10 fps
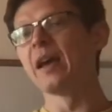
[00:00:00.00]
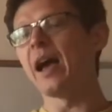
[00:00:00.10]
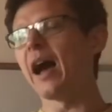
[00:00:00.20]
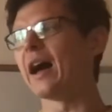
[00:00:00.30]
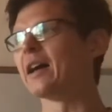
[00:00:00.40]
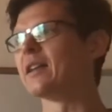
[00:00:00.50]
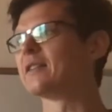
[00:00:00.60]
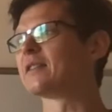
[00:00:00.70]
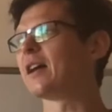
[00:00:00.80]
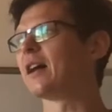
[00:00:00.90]

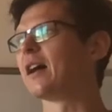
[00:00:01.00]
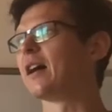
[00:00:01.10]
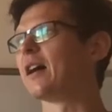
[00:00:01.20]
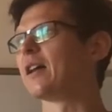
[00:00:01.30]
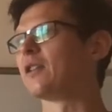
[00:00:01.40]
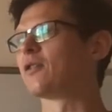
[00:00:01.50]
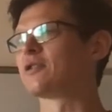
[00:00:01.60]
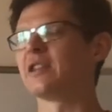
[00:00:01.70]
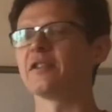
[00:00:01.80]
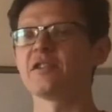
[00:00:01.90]
and
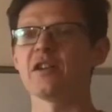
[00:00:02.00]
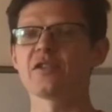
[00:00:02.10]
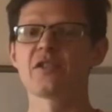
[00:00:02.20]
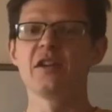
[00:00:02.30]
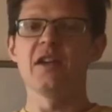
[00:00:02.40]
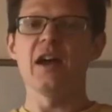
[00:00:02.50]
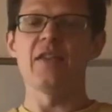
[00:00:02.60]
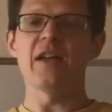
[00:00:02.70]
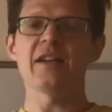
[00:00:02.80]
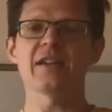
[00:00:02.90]
largely untouched.
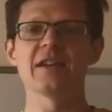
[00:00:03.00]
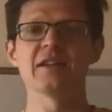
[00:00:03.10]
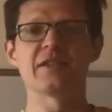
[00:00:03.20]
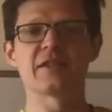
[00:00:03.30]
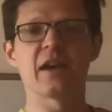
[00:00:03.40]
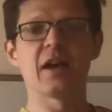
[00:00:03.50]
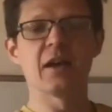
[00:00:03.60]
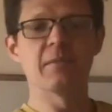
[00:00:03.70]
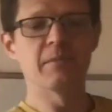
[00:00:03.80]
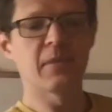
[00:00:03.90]
And that is
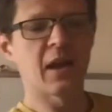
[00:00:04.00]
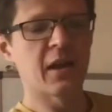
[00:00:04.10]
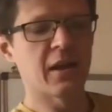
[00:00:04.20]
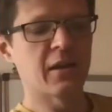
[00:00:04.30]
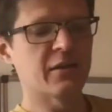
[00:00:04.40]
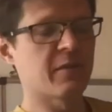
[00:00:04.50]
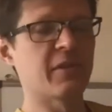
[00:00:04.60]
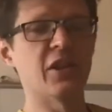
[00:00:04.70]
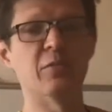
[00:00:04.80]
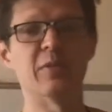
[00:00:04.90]

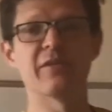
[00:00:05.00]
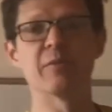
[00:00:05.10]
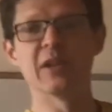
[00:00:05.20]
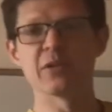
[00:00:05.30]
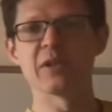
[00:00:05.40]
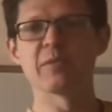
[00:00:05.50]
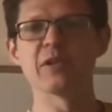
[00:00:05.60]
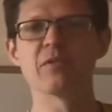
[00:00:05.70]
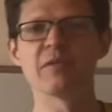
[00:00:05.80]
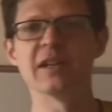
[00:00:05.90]
something you'll be familiar with. We
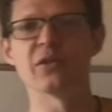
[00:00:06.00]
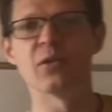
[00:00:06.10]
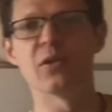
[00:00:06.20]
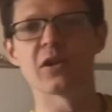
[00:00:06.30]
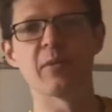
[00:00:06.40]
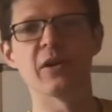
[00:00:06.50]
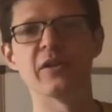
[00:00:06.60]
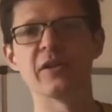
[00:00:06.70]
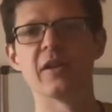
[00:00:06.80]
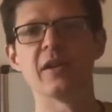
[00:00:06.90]
don't really talk
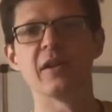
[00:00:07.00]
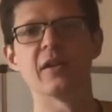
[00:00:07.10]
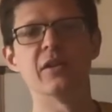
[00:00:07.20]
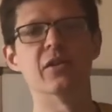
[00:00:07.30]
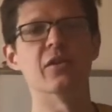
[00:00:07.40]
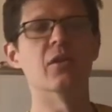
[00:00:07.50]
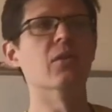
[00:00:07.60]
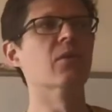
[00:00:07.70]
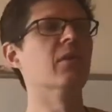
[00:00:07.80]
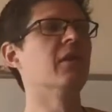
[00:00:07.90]
about, you
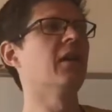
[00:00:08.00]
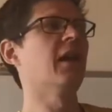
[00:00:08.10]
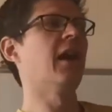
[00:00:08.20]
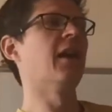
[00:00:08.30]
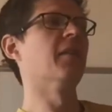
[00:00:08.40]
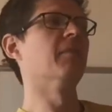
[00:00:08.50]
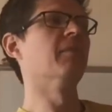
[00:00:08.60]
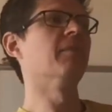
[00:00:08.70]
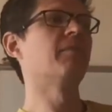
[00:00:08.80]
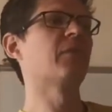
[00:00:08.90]
know,
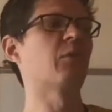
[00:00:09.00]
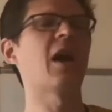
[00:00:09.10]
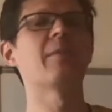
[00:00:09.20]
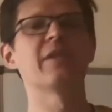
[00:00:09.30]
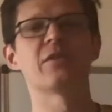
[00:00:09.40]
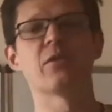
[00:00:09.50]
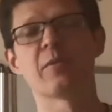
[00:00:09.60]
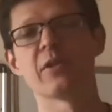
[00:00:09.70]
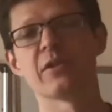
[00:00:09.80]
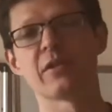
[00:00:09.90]
we're happy to talk
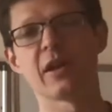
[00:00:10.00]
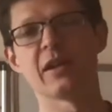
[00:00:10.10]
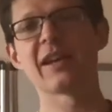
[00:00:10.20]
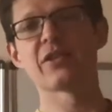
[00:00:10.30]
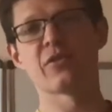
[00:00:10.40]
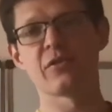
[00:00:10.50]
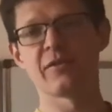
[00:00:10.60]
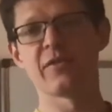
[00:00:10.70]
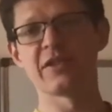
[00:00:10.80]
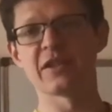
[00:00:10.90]
about
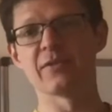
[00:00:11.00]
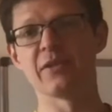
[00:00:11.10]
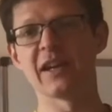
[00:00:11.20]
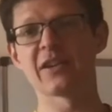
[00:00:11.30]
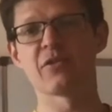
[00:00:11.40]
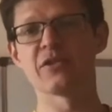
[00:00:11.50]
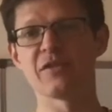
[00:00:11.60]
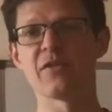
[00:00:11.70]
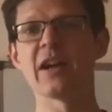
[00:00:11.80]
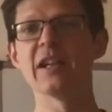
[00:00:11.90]
the physics of electrons
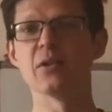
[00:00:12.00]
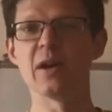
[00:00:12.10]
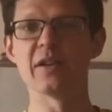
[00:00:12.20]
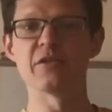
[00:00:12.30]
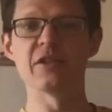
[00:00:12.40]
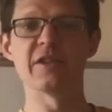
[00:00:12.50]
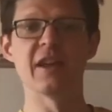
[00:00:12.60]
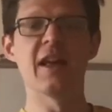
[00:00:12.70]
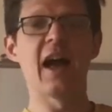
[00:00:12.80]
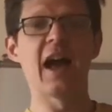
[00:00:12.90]
at very low energies
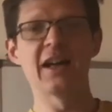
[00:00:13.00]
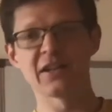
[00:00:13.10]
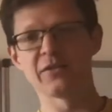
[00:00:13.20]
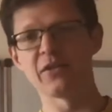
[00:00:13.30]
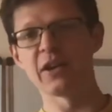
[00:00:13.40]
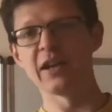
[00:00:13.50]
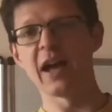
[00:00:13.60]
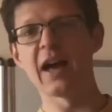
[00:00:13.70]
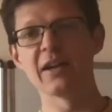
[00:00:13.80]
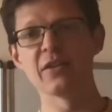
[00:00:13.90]
and at very
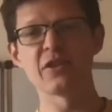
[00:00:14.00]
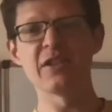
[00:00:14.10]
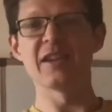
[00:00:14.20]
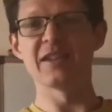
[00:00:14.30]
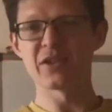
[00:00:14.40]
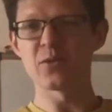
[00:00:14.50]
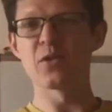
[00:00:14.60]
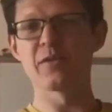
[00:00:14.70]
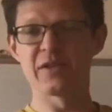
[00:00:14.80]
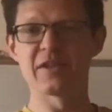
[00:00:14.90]
high energies in
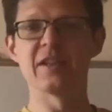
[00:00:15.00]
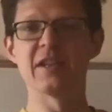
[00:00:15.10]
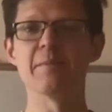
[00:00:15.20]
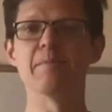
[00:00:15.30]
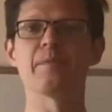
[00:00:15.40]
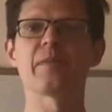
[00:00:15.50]
sort of the same,